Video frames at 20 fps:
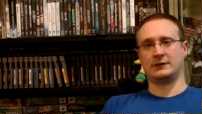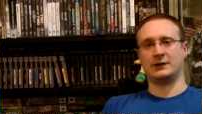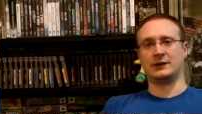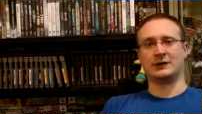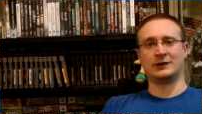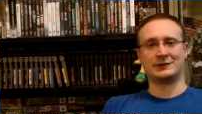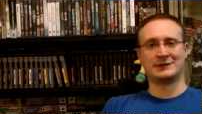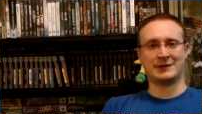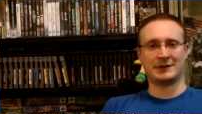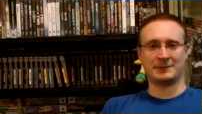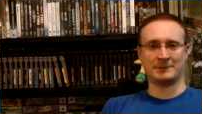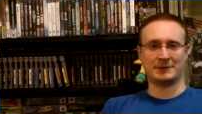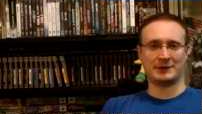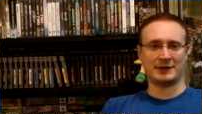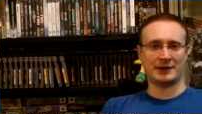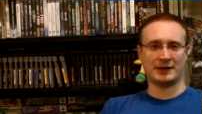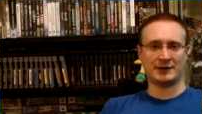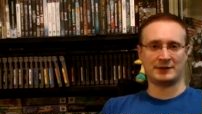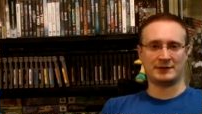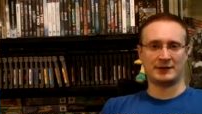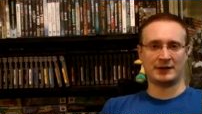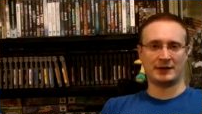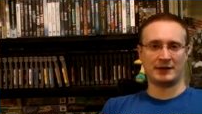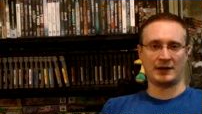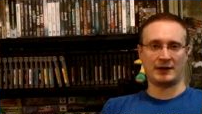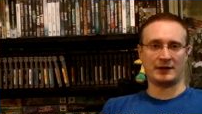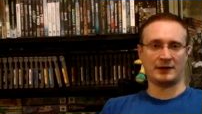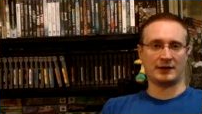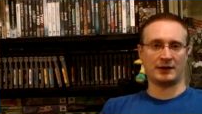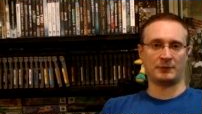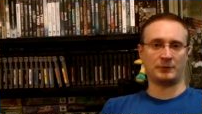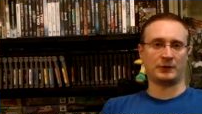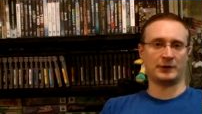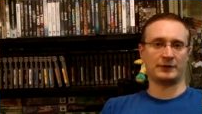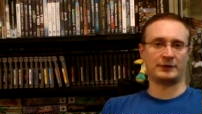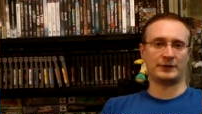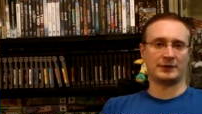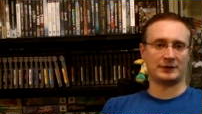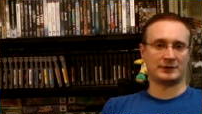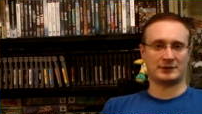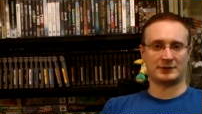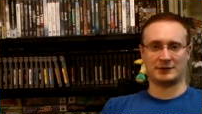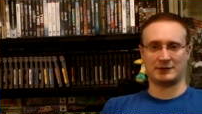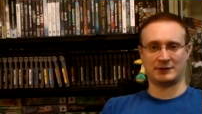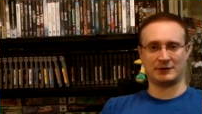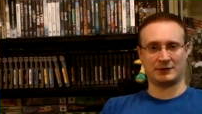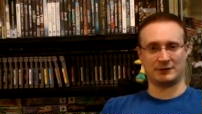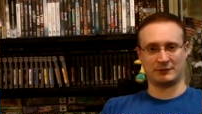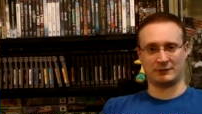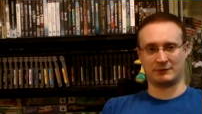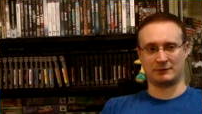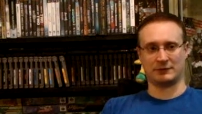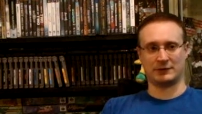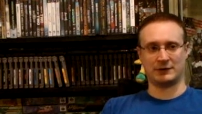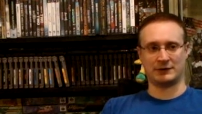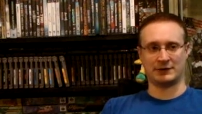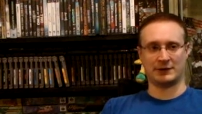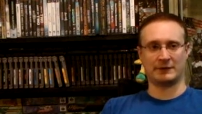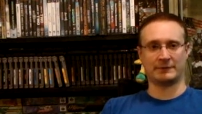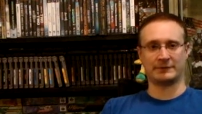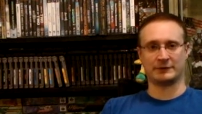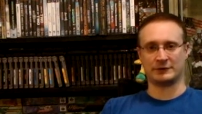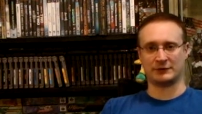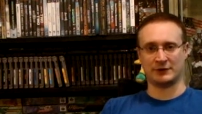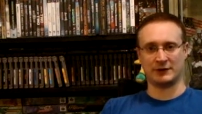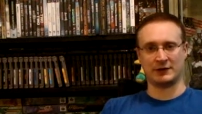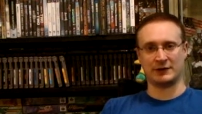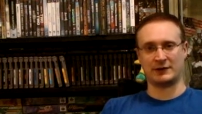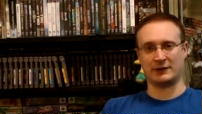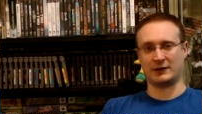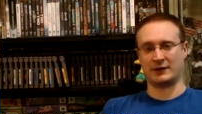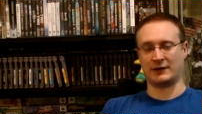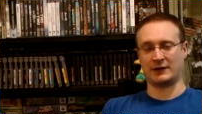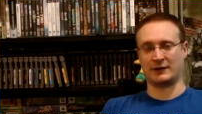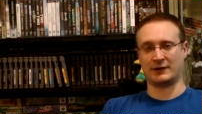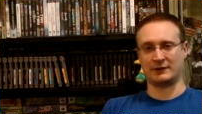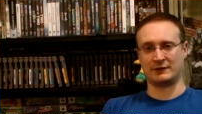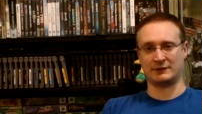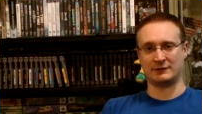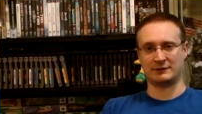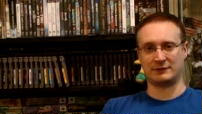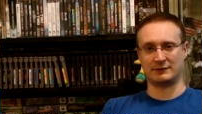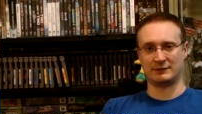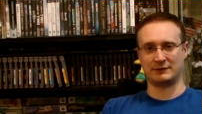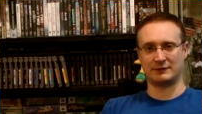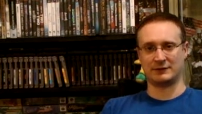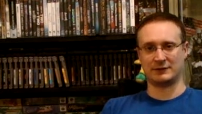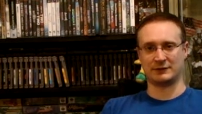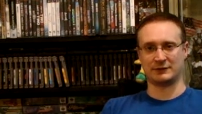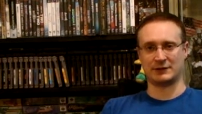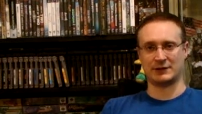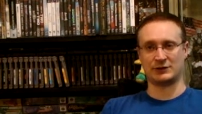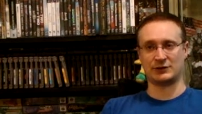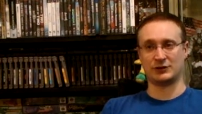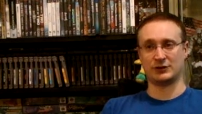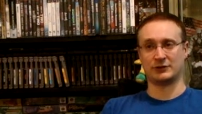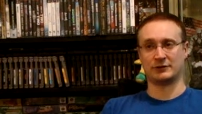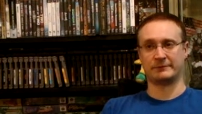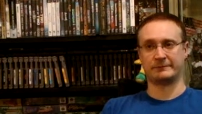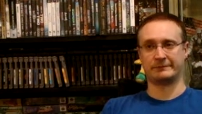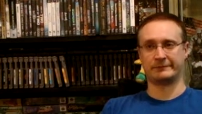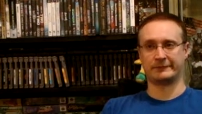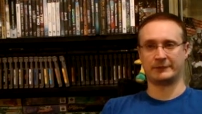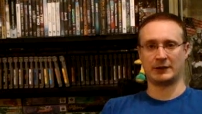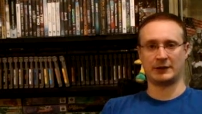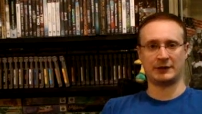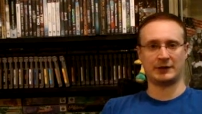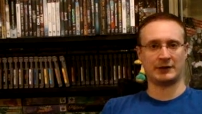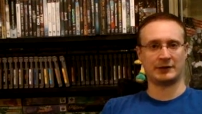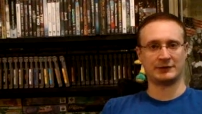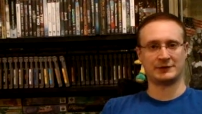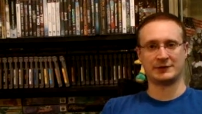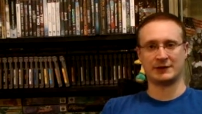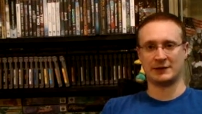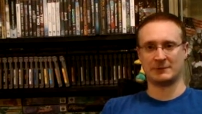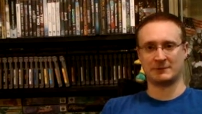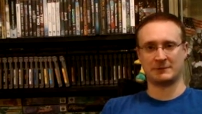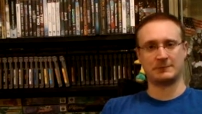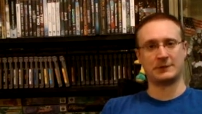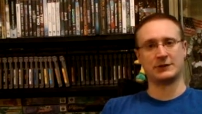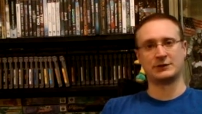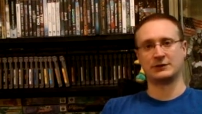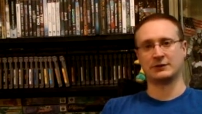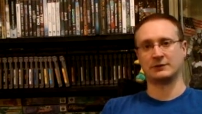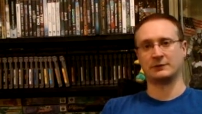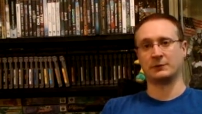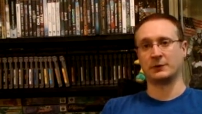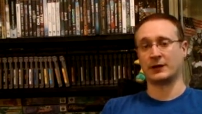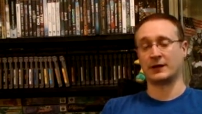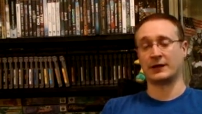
you know I'll send him a text saying hey I want this you know is it up for trade and he'll say sure and then I'll send him a picture of